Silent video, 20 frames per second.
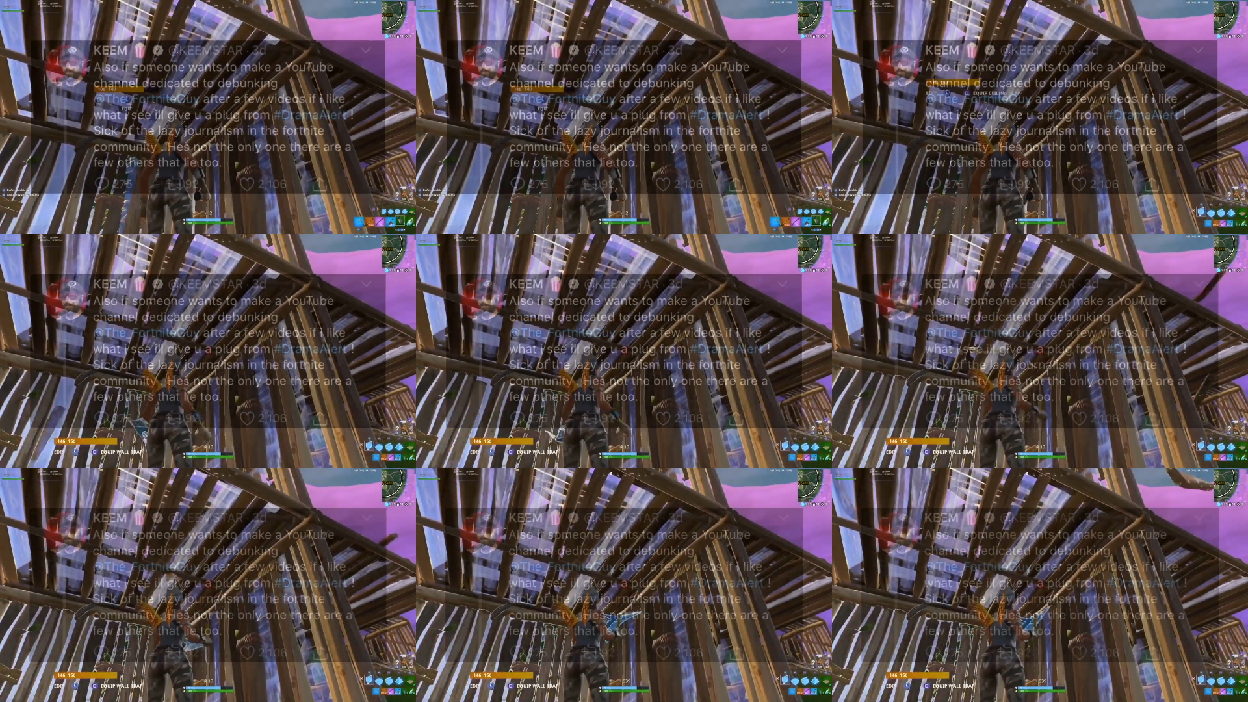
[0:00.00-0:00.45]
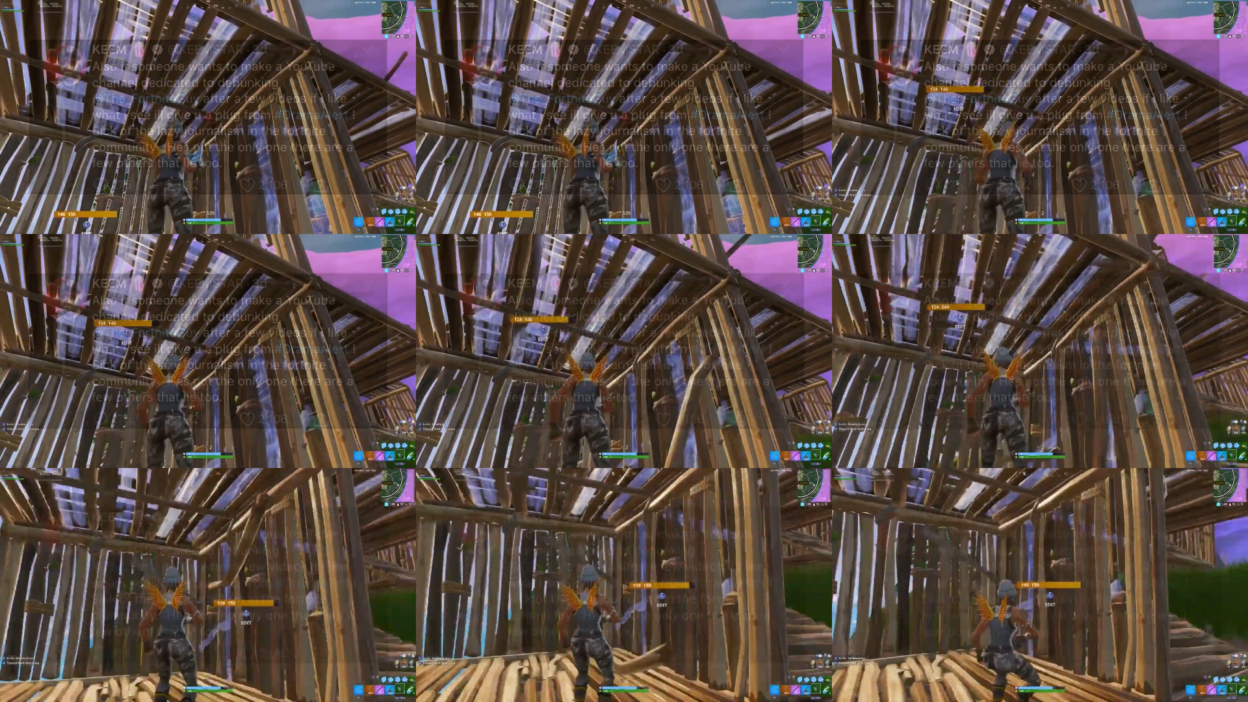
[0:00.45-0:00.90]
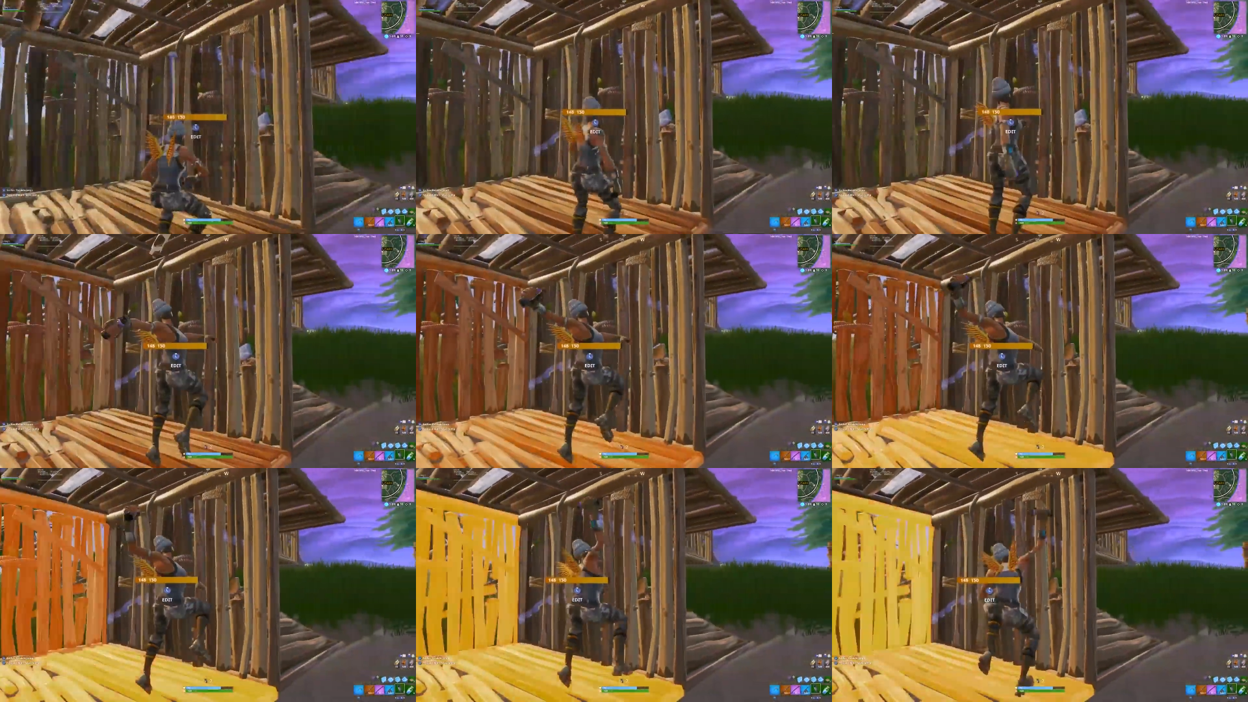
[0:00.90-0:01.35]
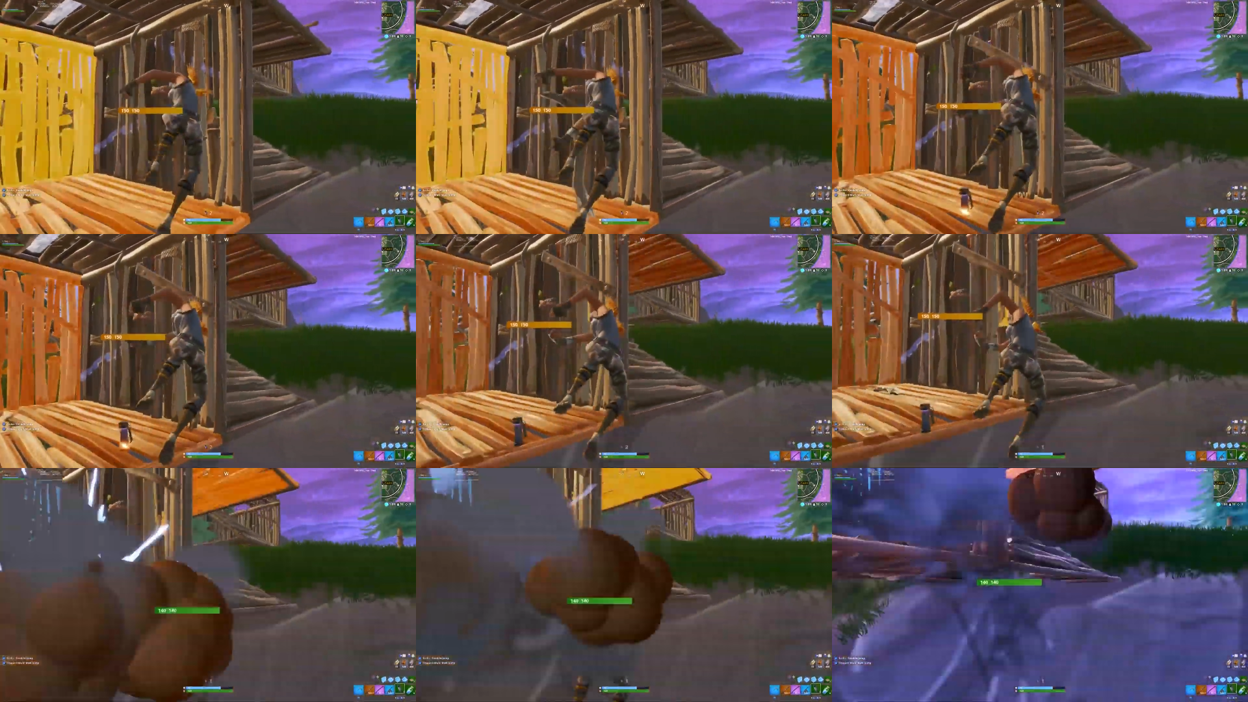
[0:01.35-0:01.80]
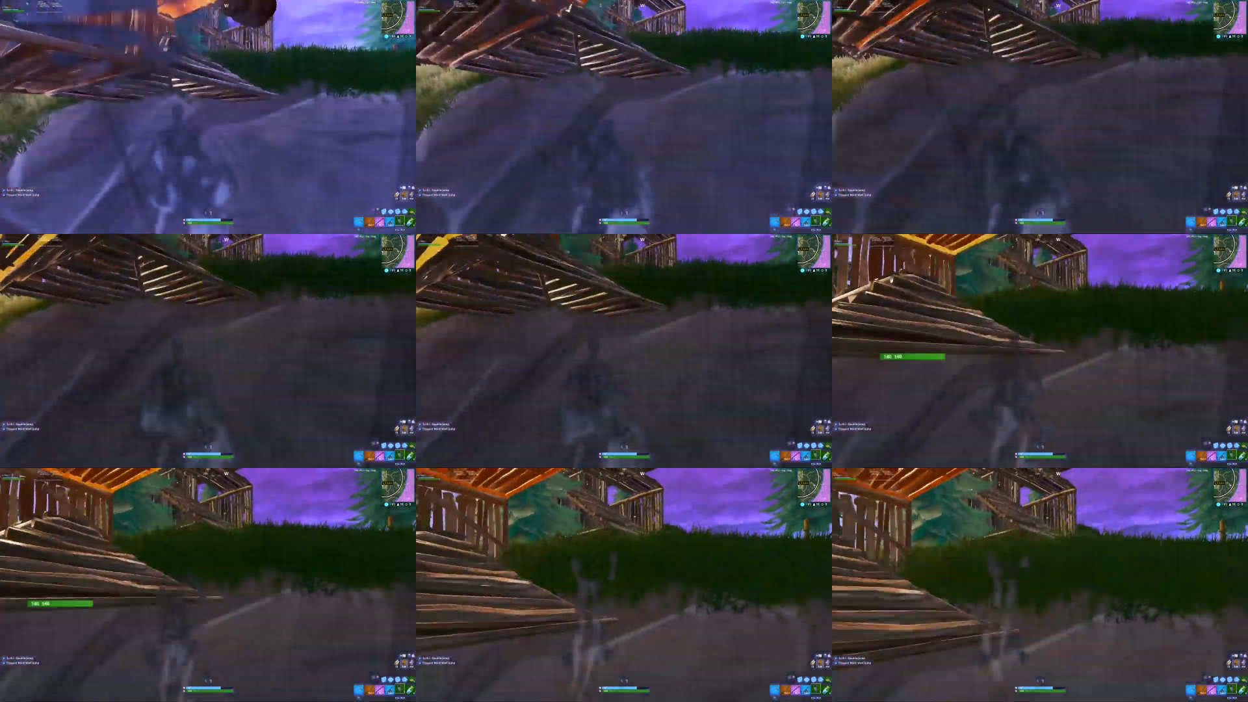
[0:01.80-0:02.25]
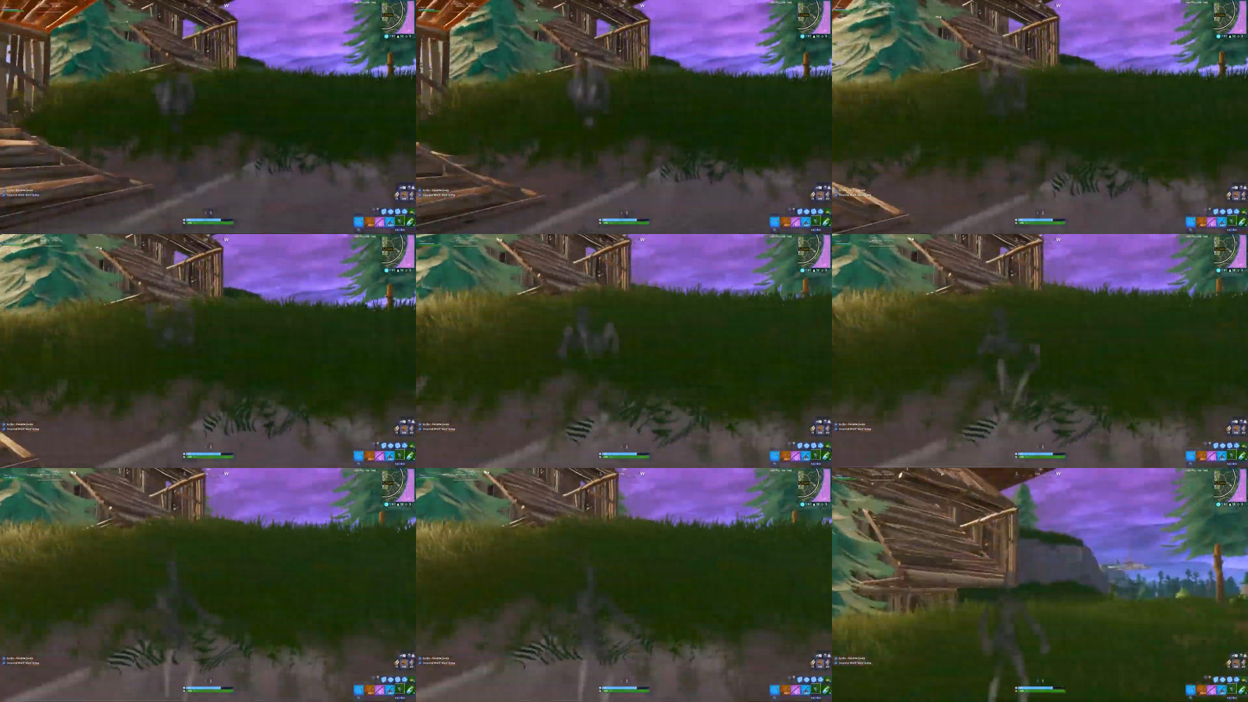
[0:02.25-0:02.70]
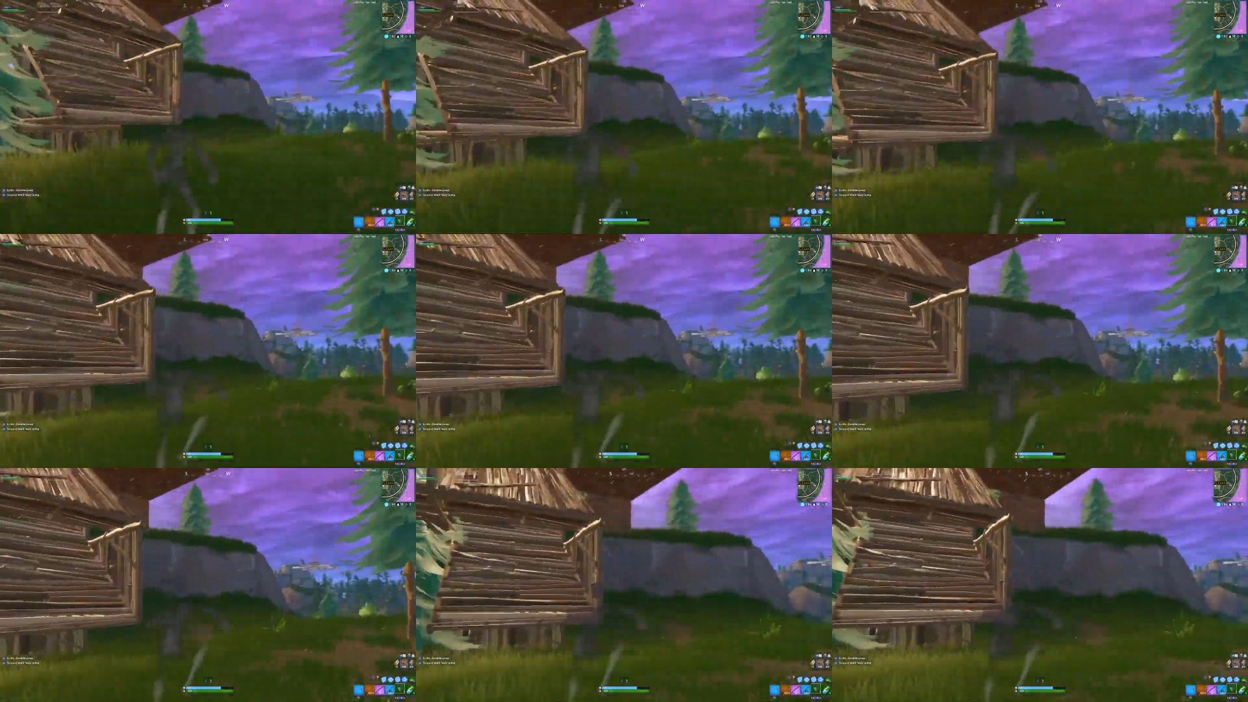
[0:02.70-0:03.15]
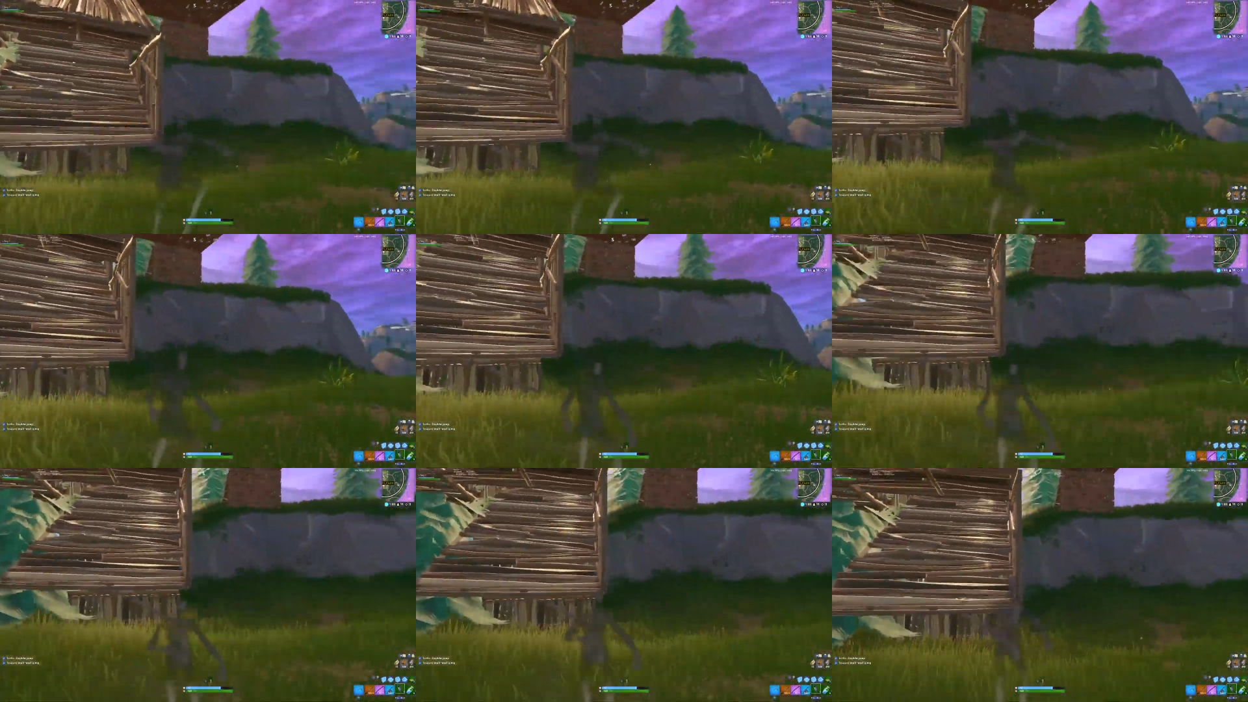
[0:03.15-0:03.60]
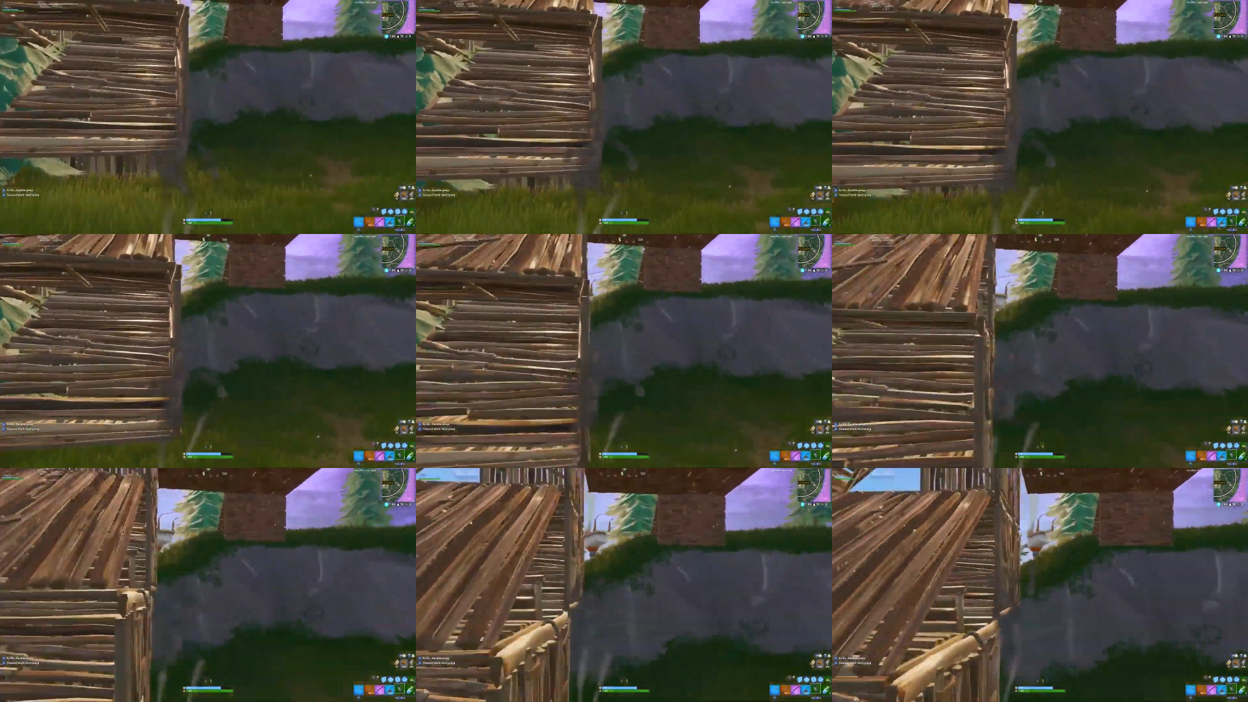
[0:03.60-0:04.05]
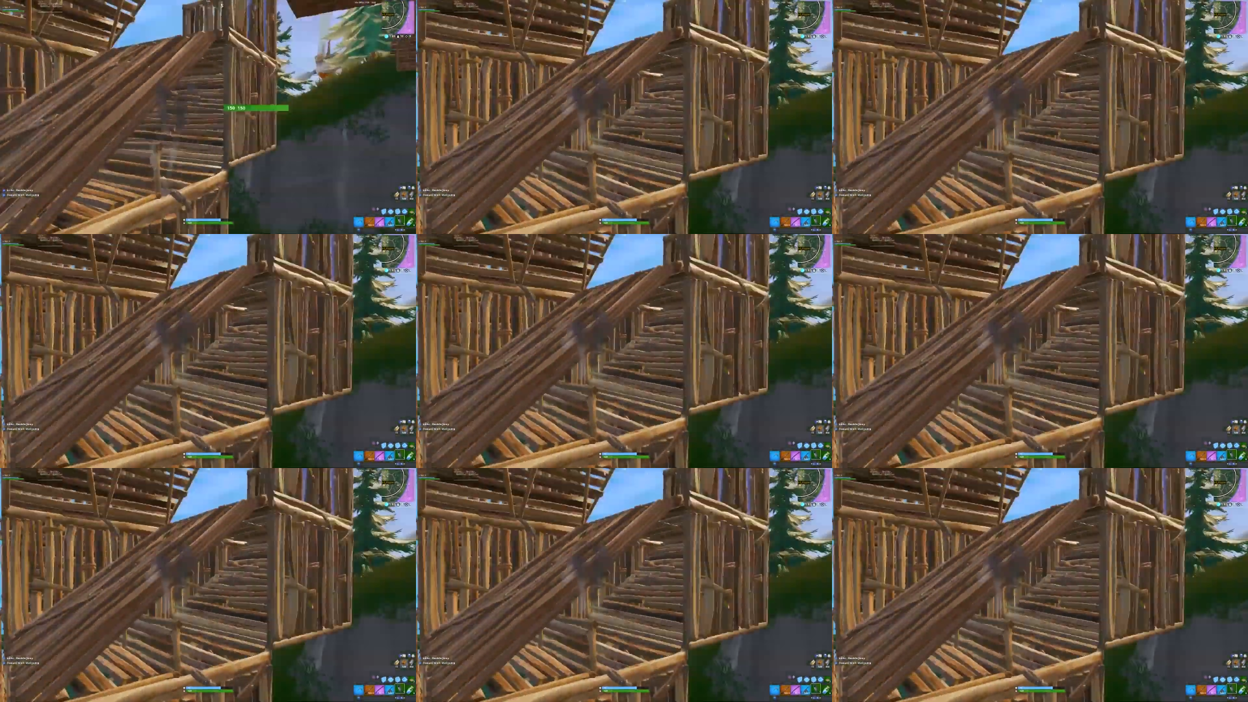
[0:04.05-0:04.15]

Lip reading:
[unreadable: no face in view]